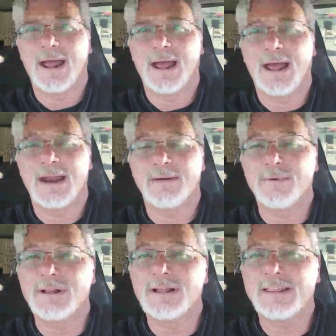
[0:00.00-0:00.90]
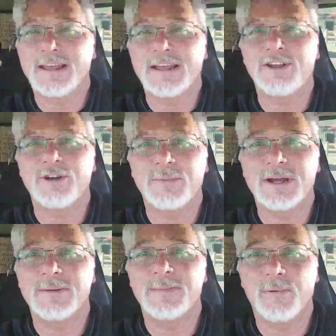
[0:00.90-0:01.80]
And I really think you'll be
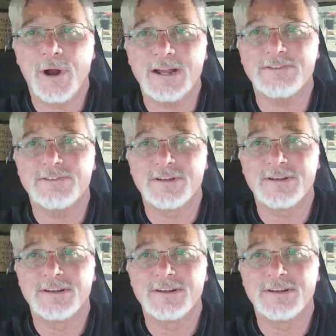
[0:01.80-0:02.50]
impressed